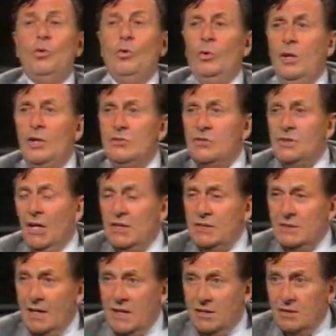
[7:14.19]
all those
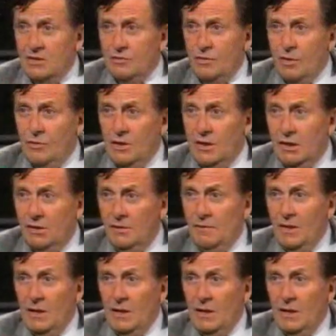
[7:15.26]
nice ladies phoning in,